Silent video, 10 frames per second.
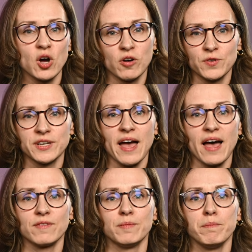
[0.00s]
often
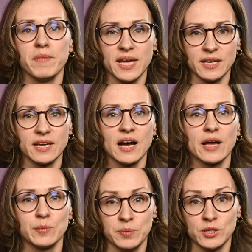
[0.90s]
have many
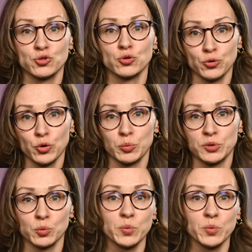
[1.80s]
IPs grouped